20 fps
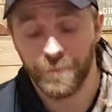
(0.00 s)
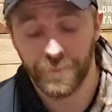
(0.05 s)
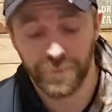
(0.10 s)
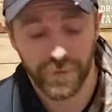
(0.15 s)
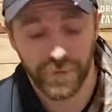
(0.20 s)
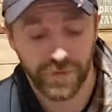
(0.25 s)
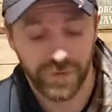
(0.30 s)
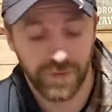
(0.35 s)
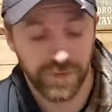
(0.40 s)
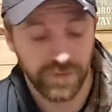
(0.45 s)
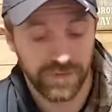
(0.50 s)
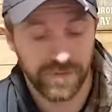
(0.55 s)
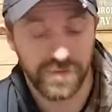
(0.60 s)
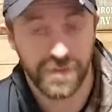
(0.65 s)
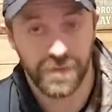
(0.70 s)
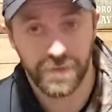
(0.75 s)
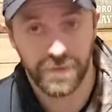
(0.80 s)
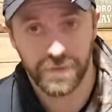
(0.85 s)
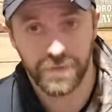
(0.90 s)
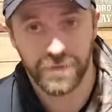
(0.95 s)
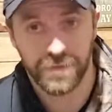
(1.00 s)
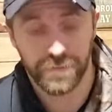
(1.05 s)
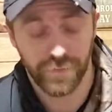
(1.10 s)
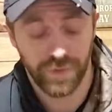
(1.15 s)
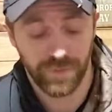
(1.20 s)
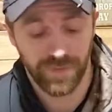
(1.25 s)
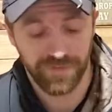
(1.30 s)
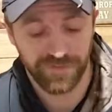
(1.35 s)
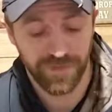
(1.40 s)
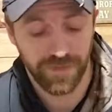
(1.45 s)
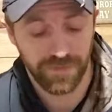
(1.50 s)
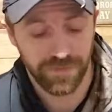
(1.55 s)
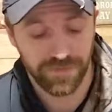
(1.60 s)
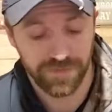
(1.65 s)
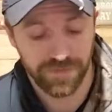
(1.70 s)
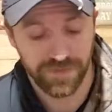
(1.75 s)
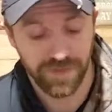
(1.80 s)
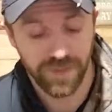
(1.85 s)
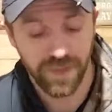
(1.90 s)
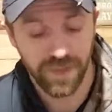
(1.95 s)
burn ends is one of my
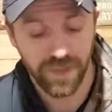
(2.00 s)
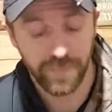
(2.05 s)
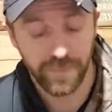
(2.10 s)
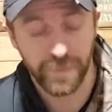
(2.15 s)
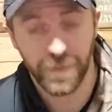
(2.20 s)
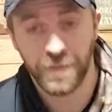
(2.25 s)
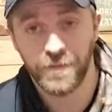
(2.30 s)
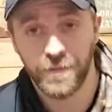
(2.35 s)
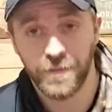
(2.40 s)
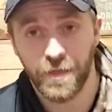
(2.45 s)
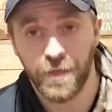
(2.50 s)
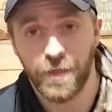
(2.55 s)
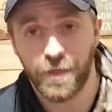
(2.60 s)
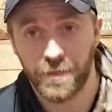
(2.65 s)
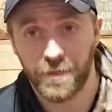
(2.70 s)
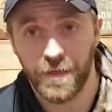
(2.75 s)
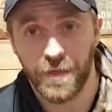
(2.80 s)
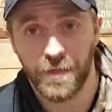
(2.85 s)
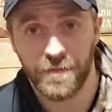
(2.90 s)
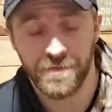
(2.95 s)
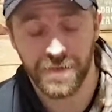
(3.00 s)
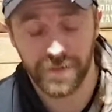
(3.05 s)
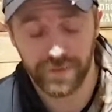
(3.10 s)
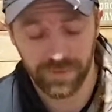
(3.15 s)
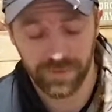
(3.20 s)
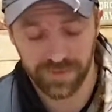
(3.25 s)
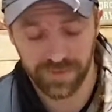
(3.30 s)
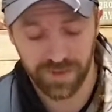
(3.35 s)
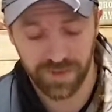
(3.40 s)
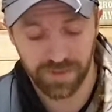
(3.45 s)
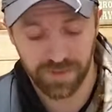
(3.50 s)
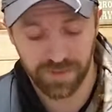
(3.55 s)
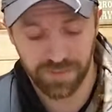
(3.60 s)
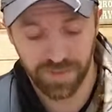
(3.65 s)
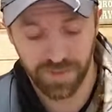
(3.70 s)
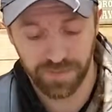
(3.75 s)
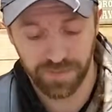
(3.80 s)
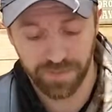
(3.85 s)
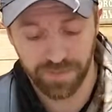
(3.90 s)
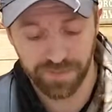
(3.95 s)
favorites. But yeah, St. Louis cut
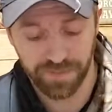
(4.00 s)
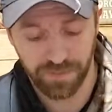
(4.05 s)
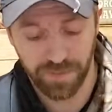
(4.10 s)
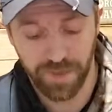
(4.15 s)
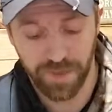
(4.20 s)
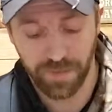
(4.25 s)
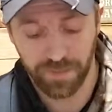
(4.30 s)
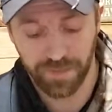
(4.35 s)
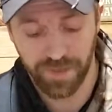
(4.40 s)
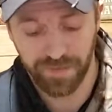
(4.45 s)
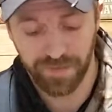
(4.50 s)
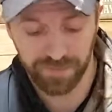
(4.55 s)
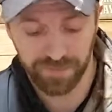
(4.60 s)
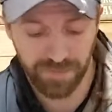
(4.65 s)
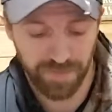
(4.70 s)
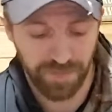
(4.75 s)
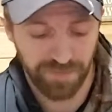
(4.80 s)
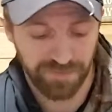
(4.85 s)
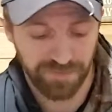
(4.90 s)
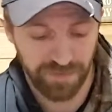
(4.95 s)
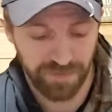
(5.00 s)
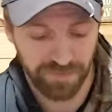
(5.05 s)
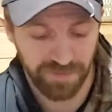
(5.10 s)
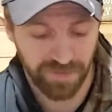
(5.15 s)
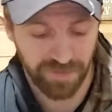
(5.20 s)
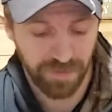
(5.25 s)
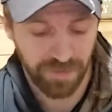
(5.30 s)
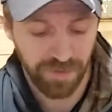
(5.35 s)
spare ribs would probably have to be my favorite.